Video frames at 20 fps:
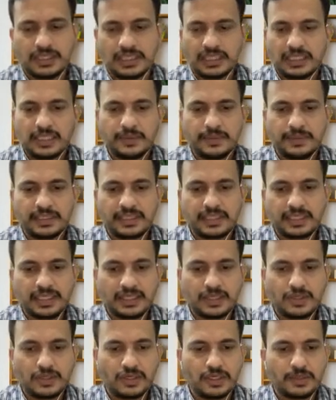I will
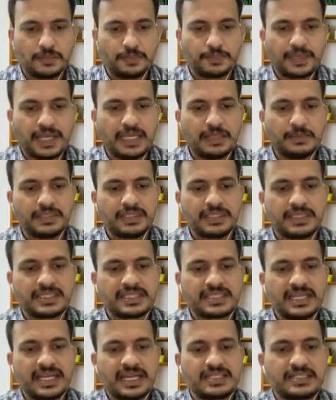click on primer
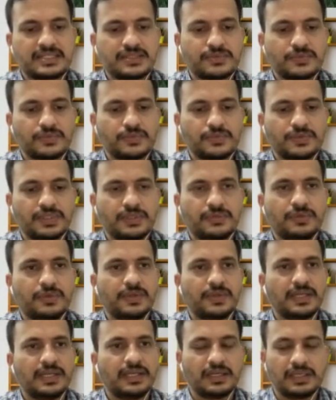stats, where we
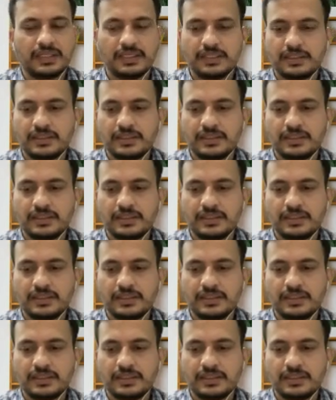will learn